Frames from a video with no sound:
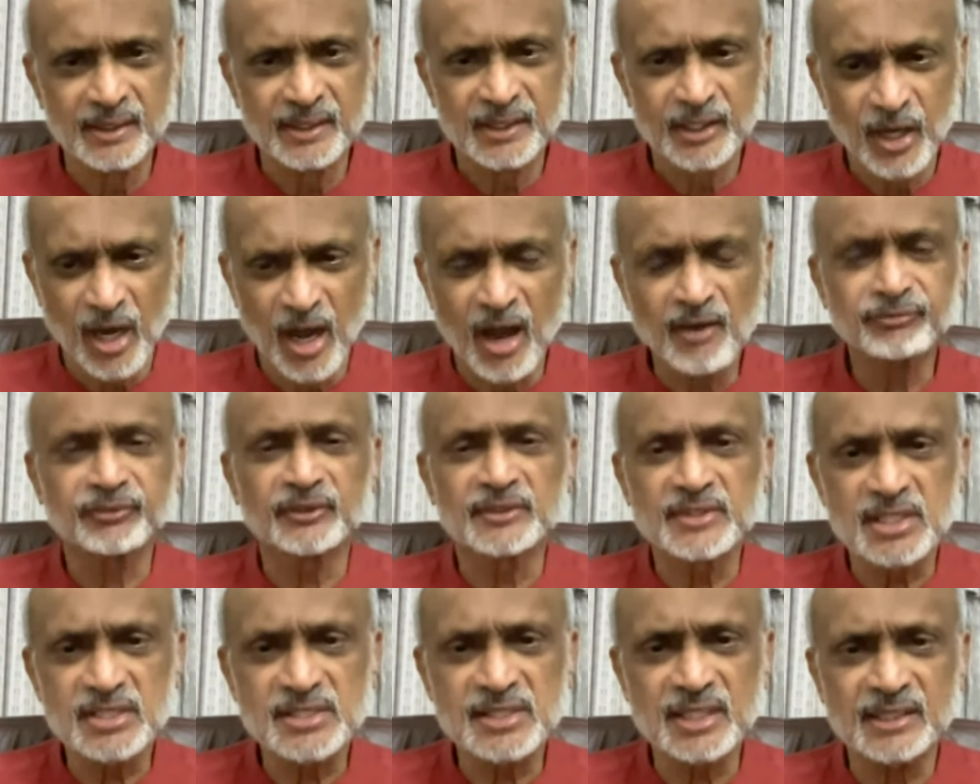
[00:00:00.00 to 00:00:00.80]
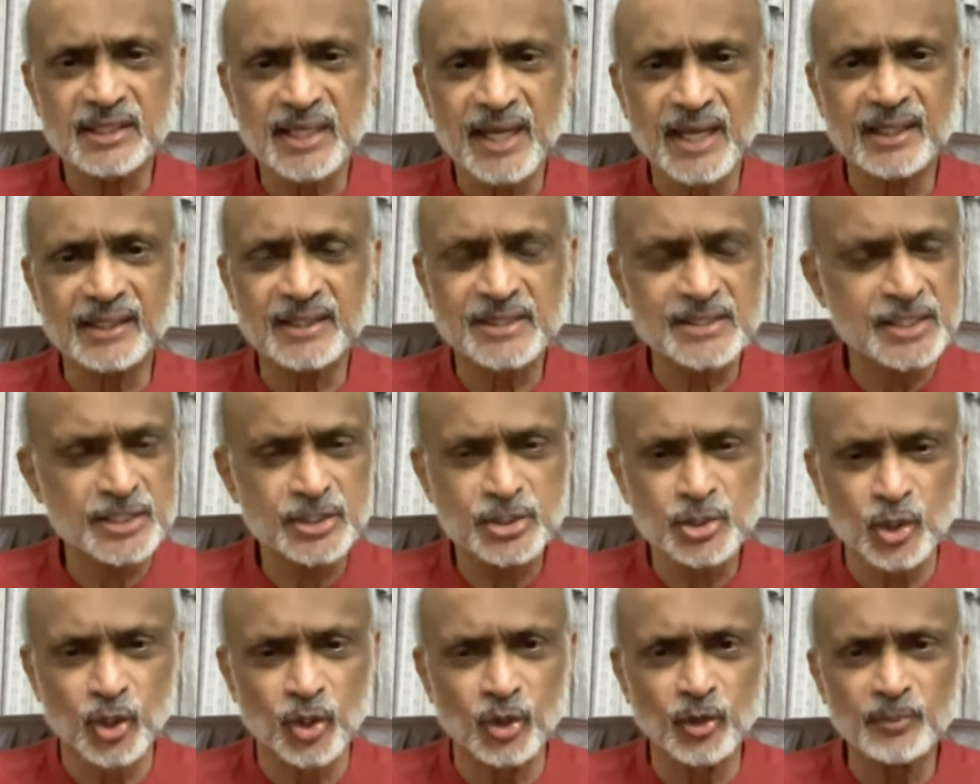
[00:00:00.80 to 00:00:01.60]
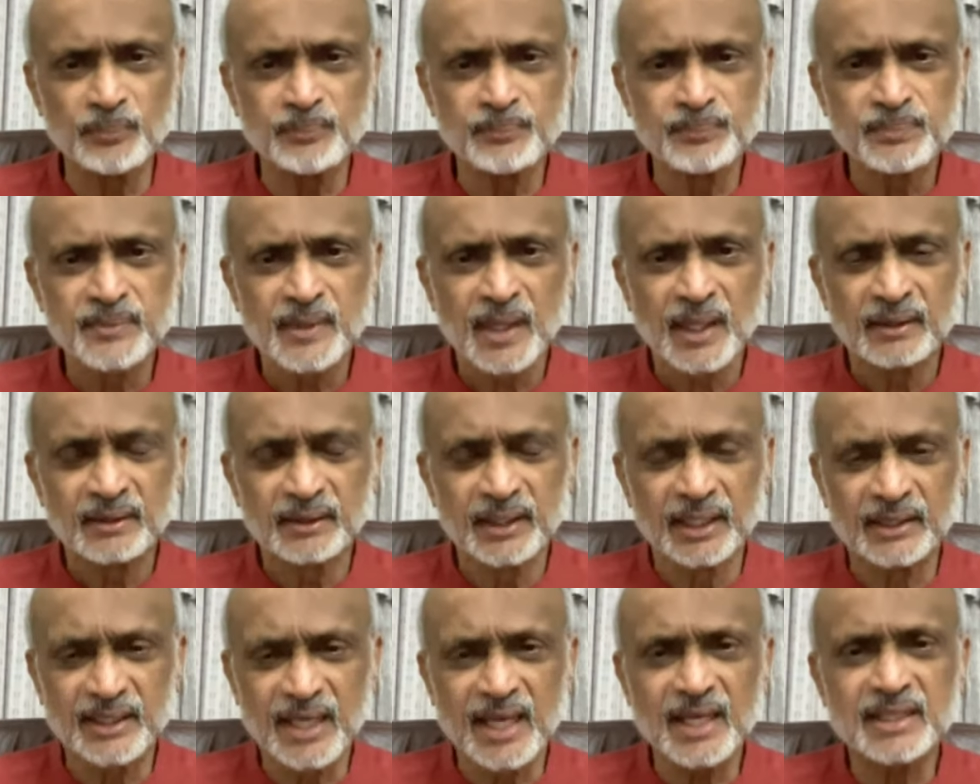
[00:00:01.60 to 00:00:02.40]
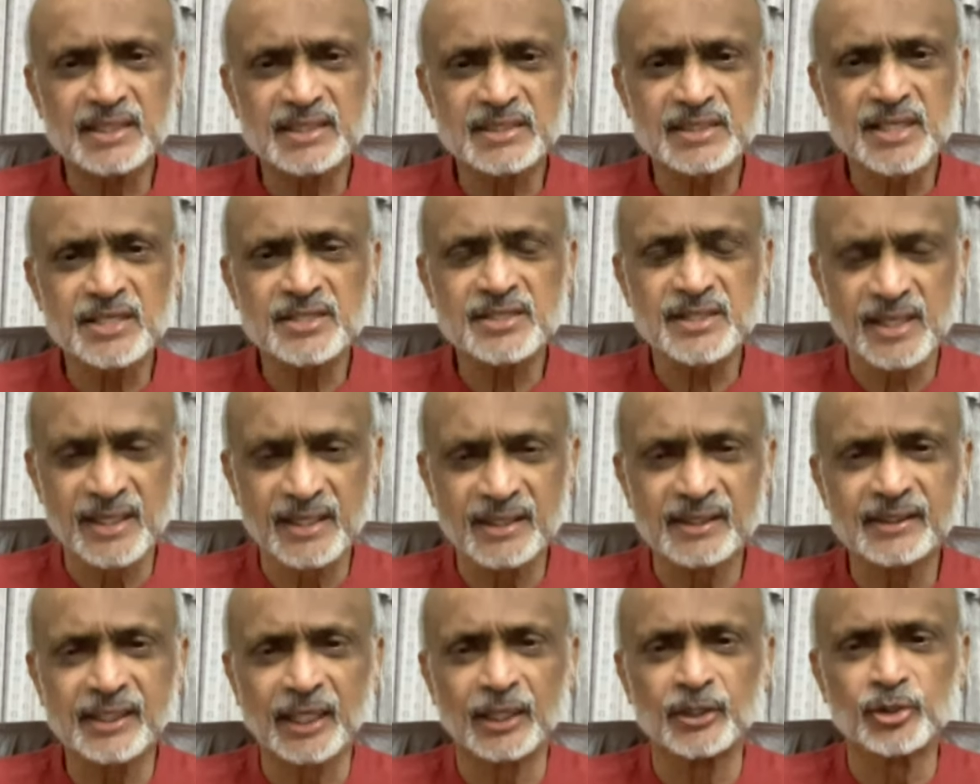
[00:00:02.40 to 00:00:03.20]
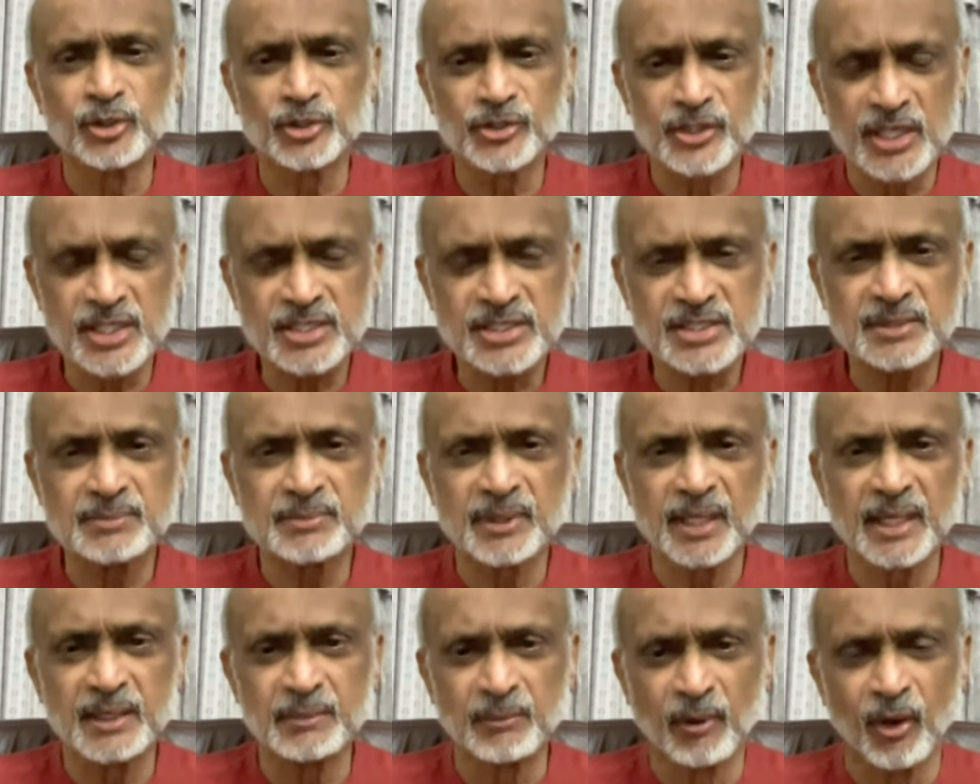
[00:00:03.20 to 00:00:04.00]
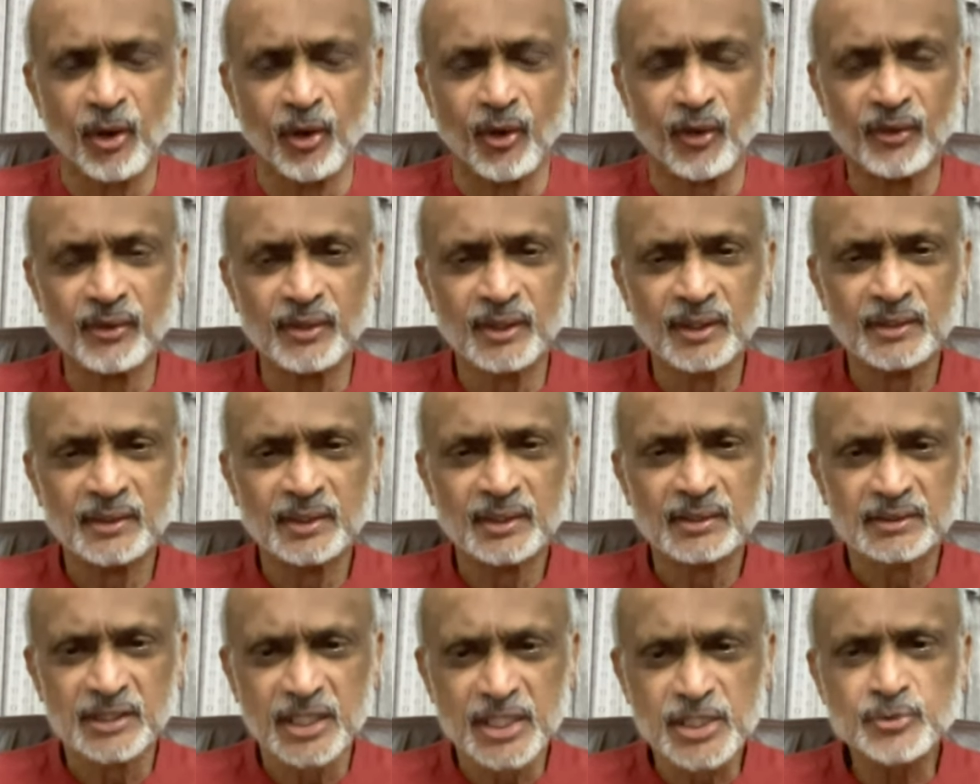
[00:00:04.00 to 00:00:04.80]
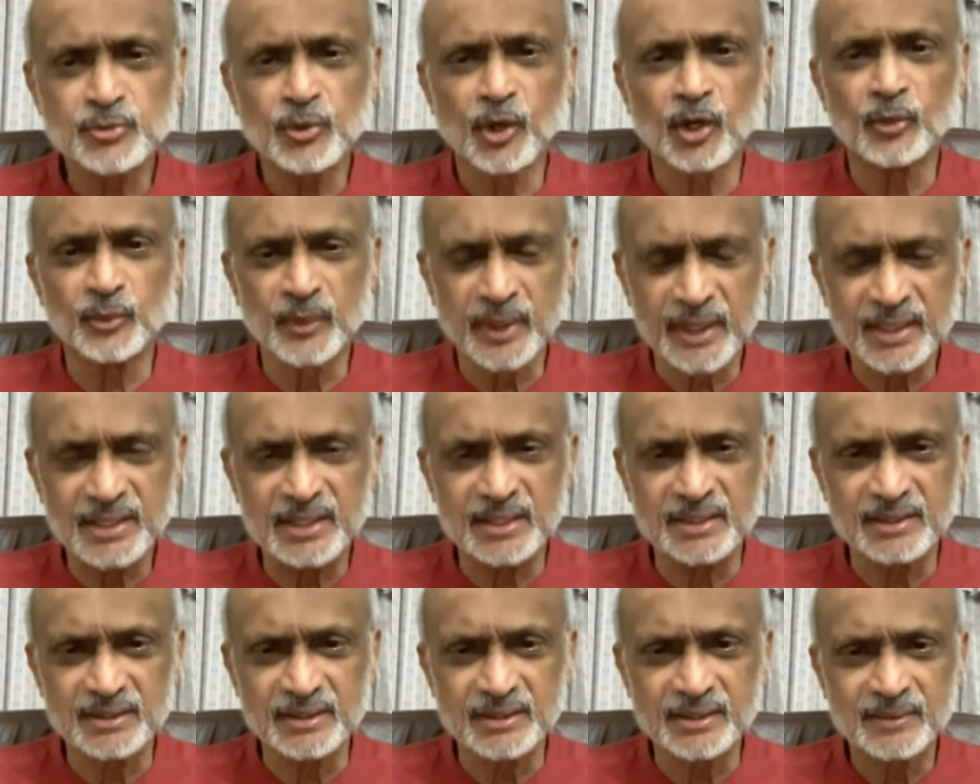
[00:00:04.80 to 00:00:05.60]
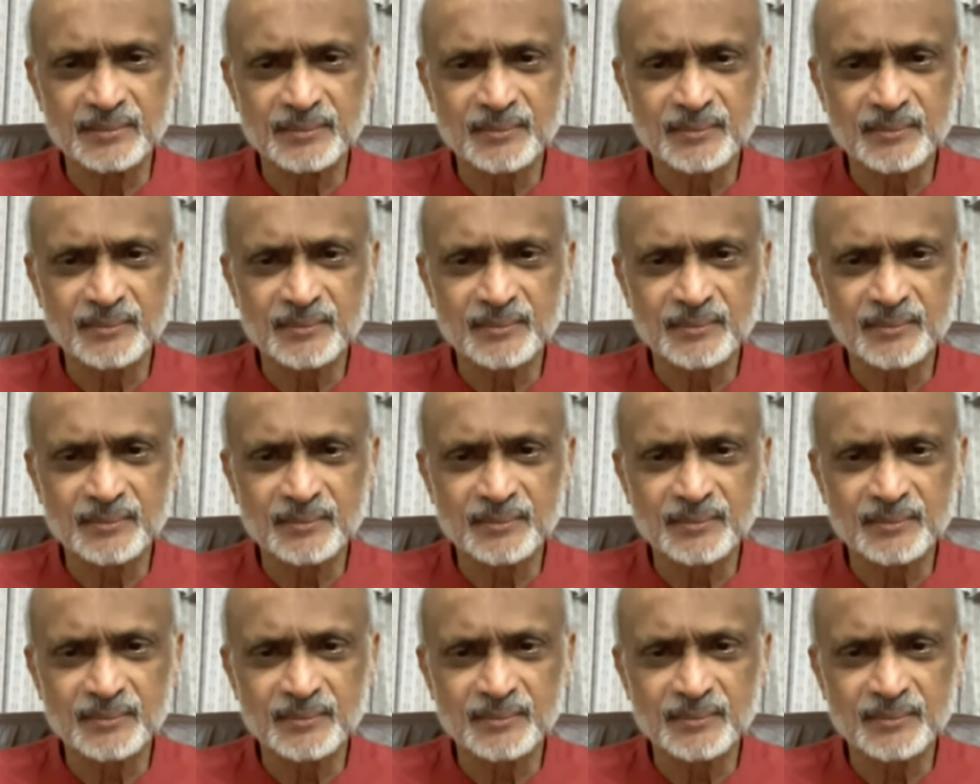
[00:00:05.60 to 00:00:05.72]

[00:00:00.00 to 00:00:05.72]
Now, after this attack, it is as though the attackers are saying, can you trust him anymore? This is what we did.